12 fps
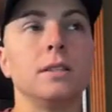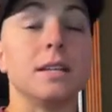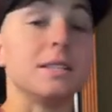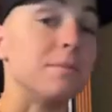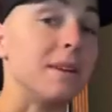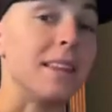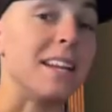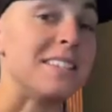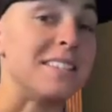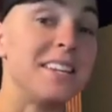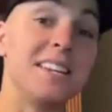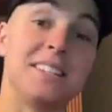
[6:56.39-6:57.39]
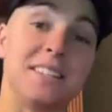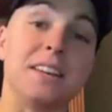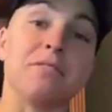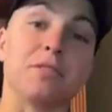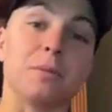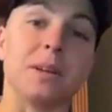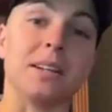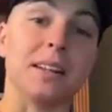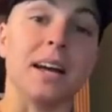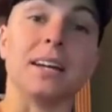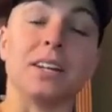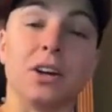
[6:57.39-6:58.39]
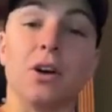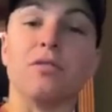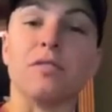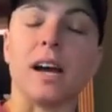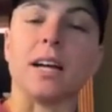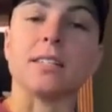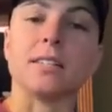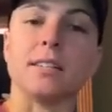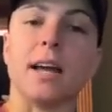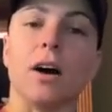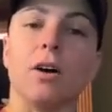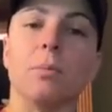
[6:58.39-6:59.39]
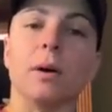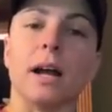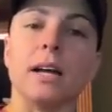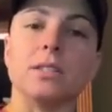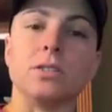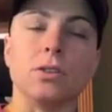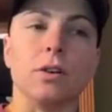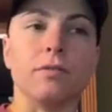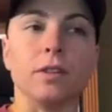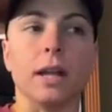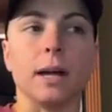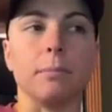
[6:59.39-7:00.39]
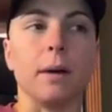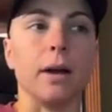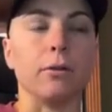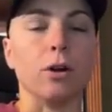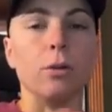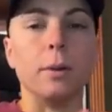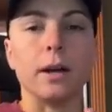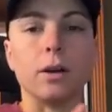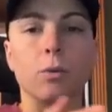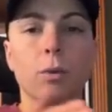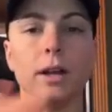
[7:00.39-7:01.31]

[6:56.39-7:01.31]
Doesn't mean that it's easy for me to like go fast now, but I still feel like my aerobic